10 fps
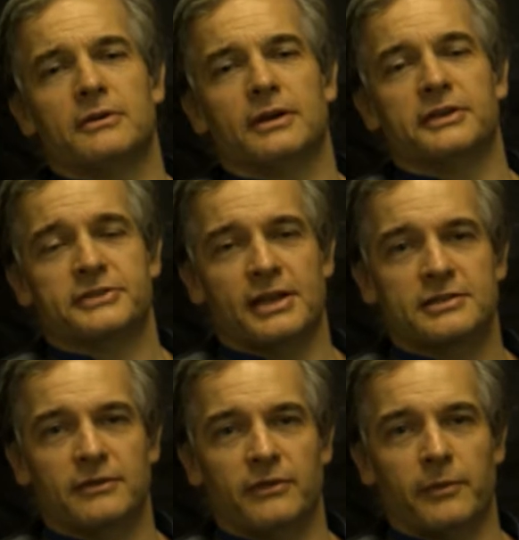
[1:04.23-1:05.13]
a
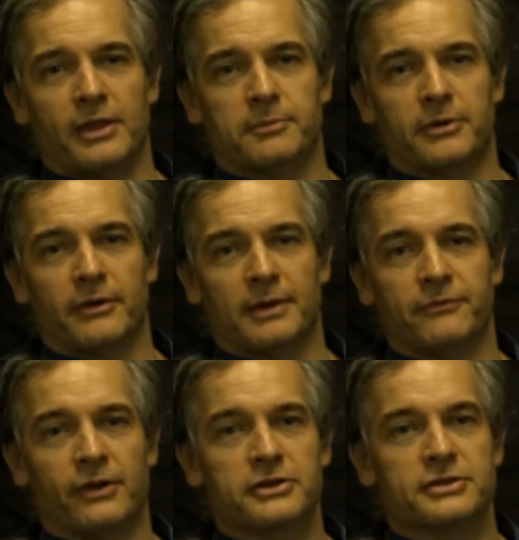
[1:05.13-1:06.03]
sense of the way the program
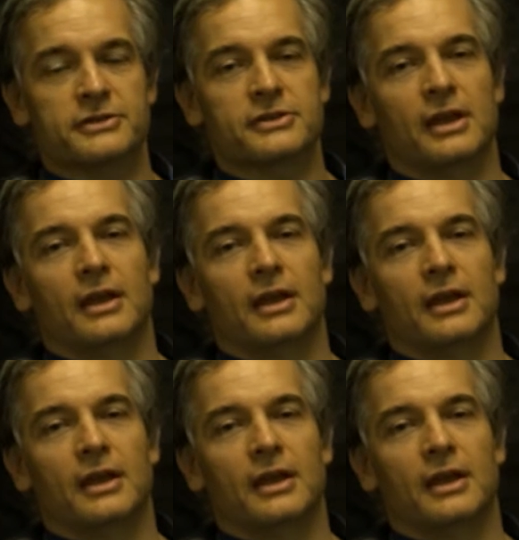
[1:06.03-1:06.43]
functions.